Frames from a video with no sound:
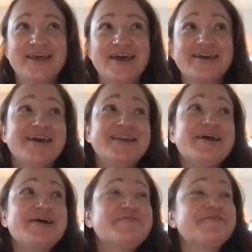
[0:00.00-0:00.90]
I, I
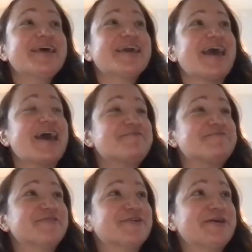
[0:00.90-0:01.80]
now I feel like I
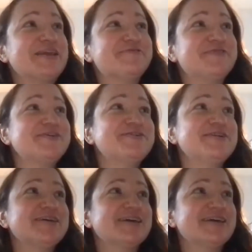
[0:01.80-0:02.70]
have quite a few